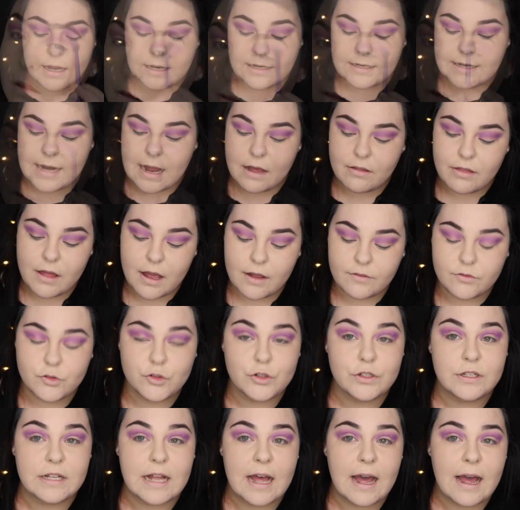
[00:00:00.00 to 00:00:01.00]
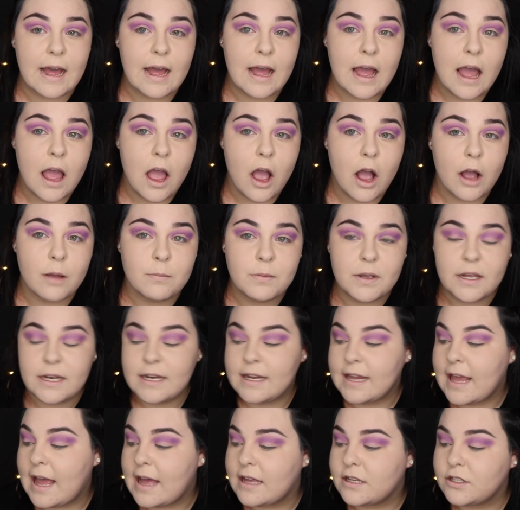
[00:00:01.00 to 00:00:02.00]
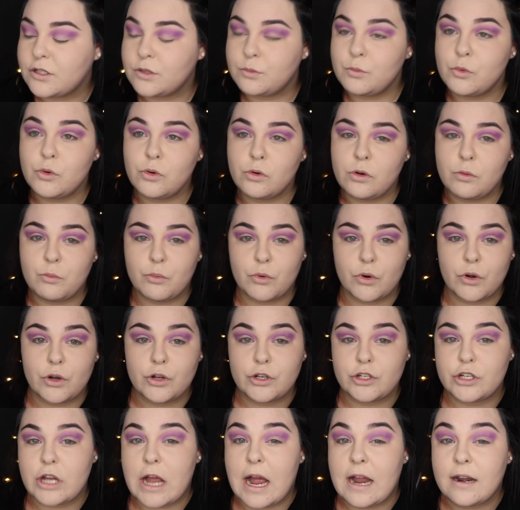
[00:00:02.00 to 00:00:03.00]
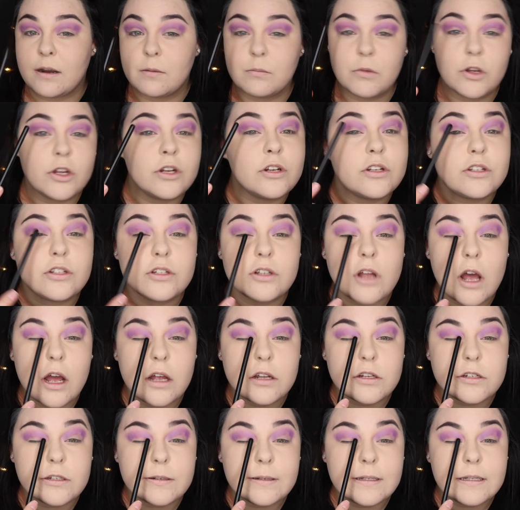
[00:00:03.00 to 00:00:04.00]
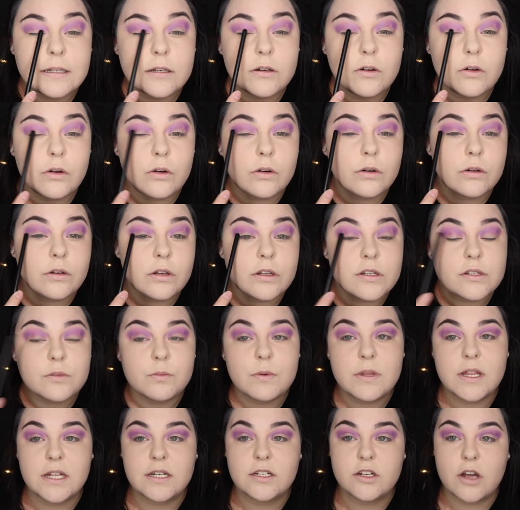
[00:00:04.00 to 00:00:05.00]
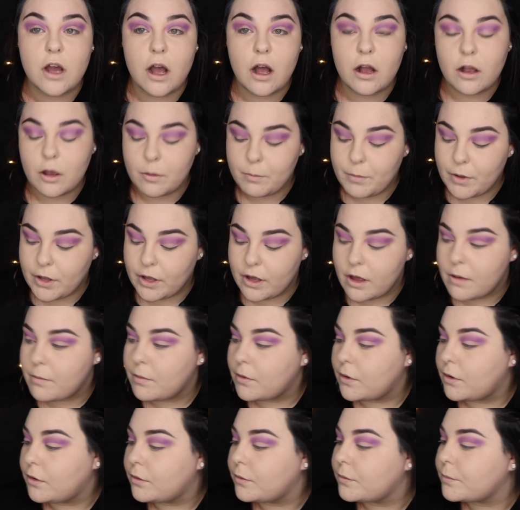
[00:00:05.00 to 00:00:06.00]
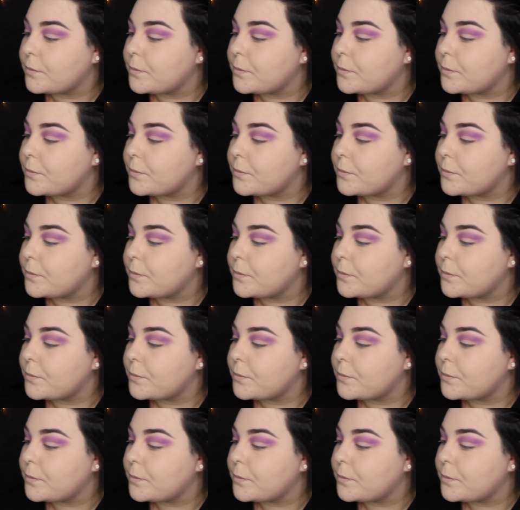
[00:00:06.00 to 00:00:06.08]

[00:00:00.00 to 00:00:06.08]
Now that I've done that, I'm going to get a smaller brush and I'm going to start doing the corners with a darker purple.